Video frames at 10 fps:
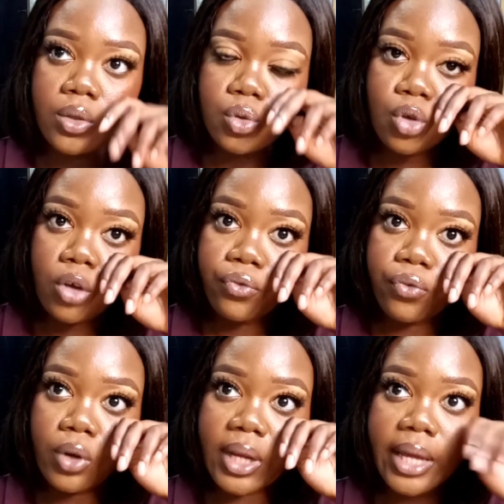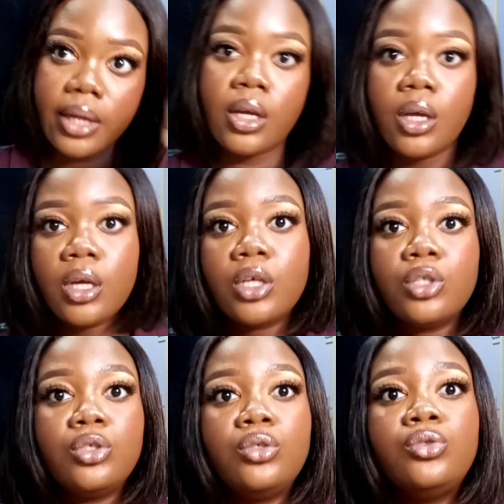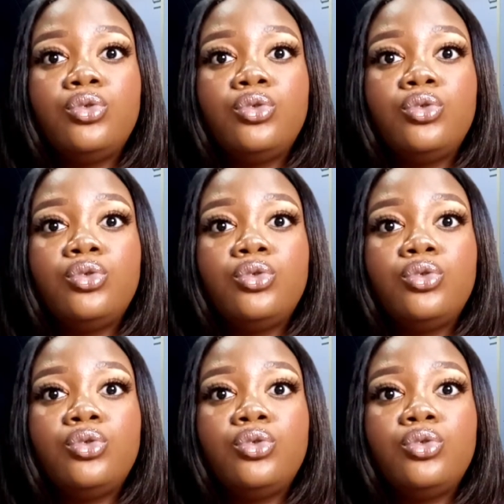It's not for like the